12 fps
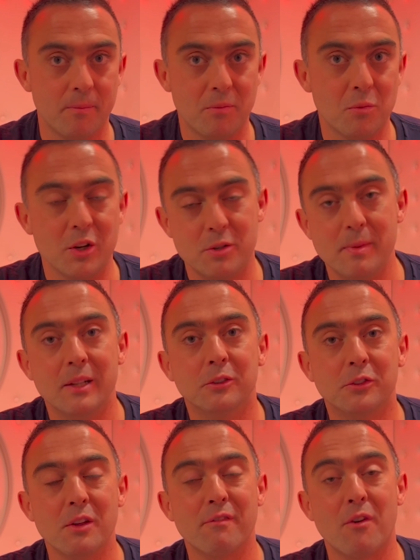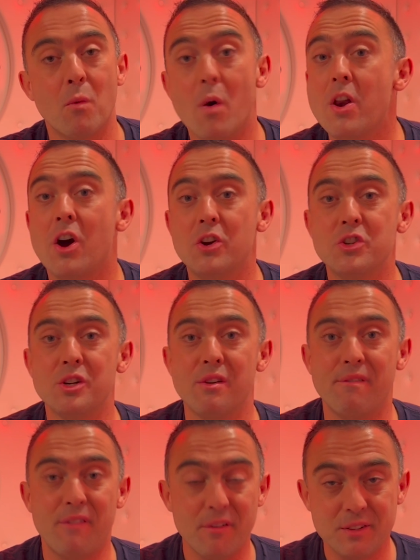which means that for
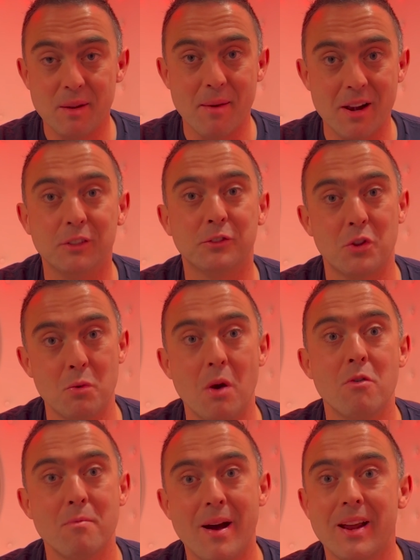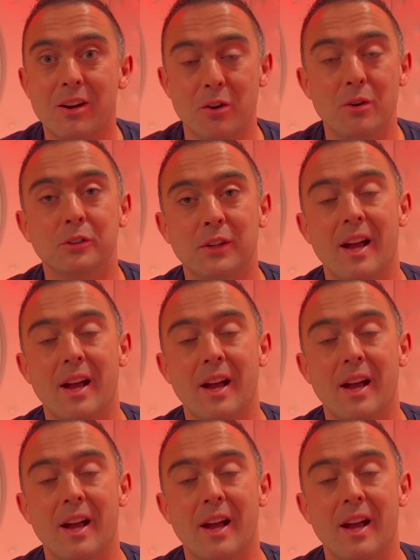150 minutes throughout my cruise,